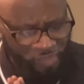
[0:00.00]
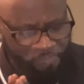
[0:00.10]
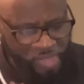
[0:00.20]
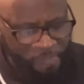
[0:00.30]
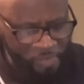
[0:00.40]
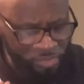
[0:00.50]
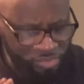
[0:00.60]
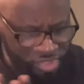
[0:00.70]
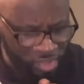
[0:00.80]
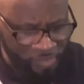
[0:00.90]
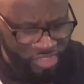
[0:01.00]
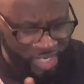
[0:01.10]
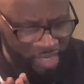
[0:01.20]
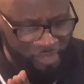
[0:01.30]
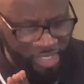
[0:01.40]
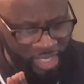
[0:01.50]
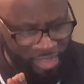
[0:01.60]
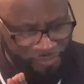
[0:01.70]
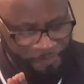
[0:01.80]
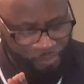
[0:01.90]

if people, so I'm gonna say that again.